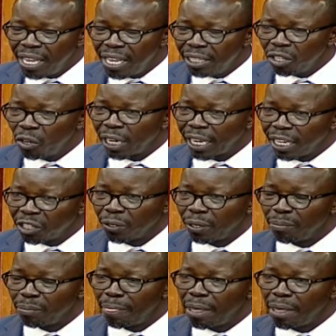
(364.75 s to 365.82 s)
In this
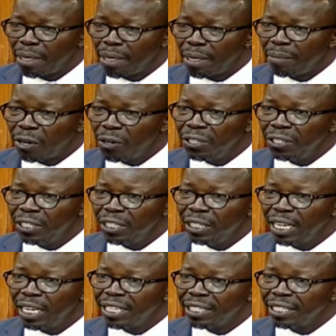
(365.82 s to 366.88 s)
occasion,
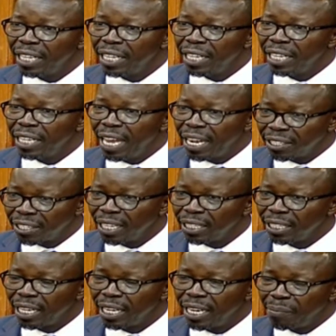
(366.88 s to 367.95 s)
because His
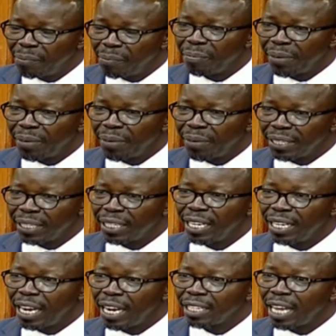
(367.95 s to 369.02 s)
Excellency the Deputy
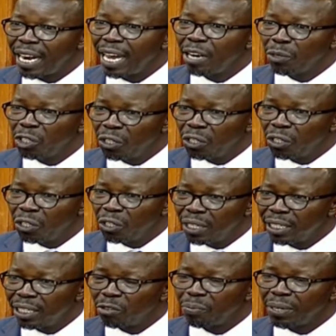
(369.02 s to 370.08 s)
President has had
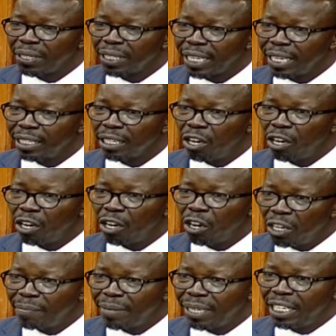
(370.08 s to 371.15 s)
an opportunity to
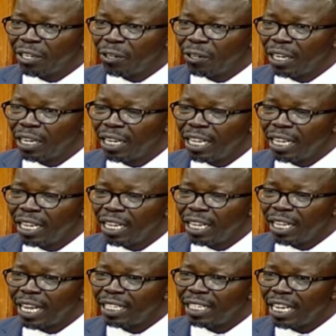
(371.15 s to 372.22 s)
present all the material
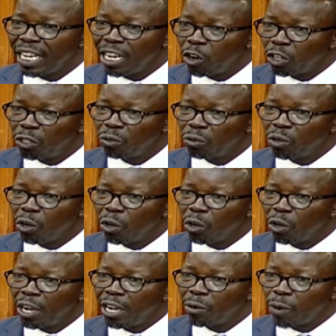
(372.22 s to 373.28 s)
that he
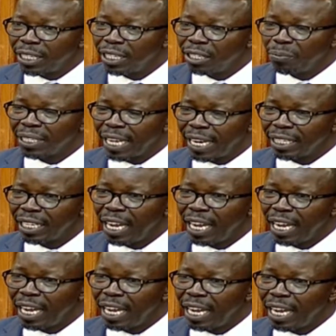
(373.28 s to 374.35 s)
ought to or he wanted to
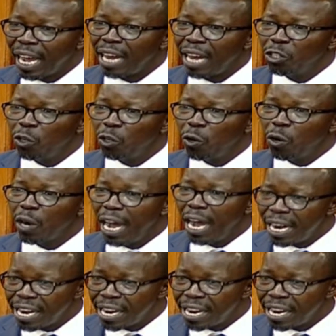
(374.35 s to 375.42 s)
present, and
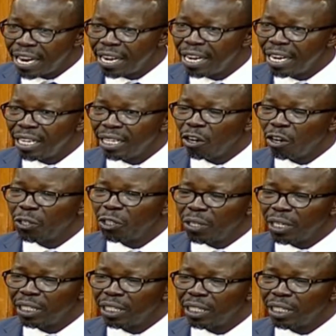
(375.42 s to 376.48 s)
also had
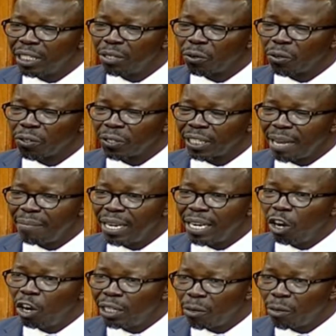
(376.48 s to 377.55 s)
the opportunity to
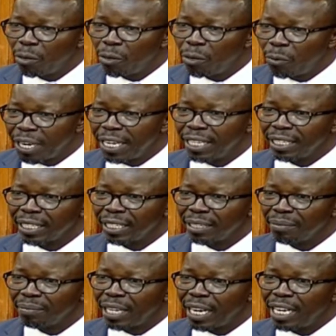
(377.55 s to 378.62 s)
cross-examine all the
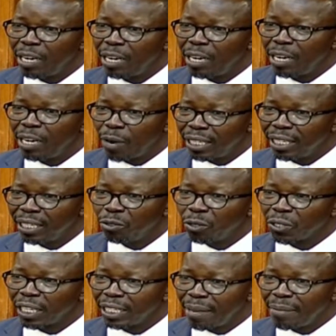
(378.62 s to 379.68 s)
witnesses that he
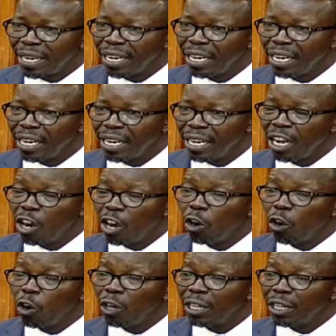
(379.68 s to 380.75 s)
wanted to cross-examine,
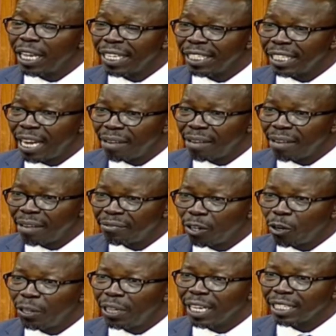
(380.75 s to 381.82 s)
all that
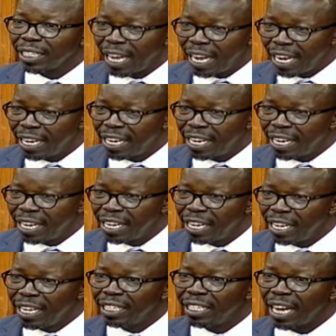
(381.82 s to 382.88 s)
is left on their
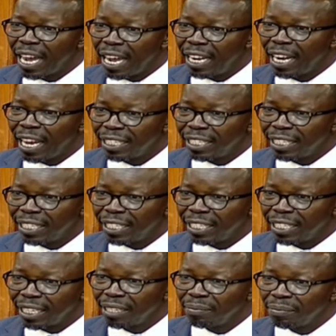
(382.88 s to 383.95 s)
side is
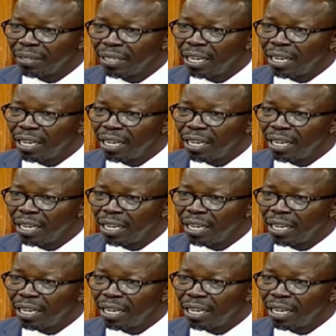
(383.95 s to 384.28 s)
highlighting.